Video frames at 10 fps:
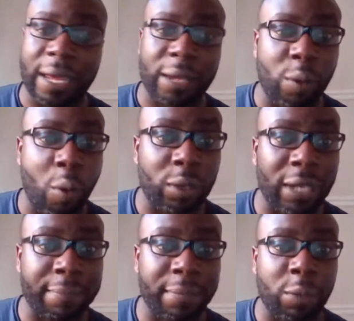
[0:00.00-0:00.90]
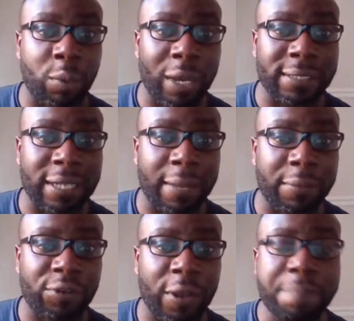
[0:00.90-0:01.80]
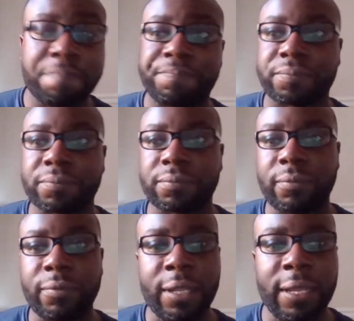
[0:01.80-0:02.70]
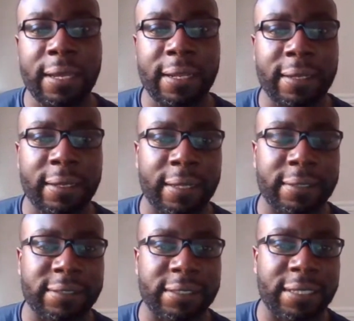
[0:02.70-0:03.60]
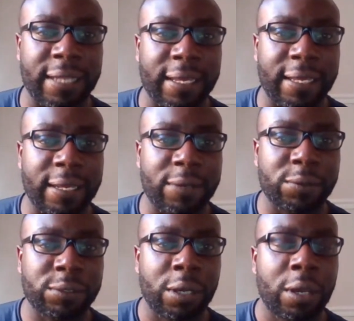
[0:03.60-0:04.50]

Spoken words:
or like middleweight as an amateur. Like 69 kilos.